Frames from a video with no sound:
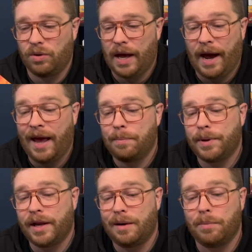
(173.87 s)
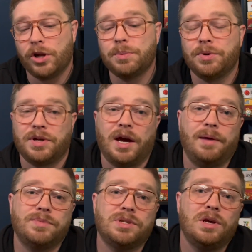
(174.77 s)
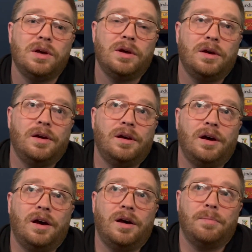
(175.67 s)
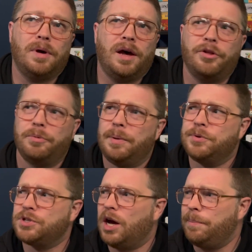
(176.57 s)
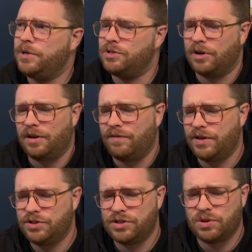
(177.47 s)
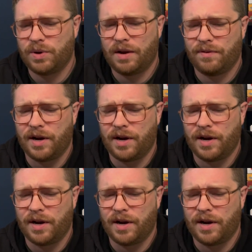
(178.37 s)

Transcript: I had played it multiple times, other people's copies or conventions or whatever,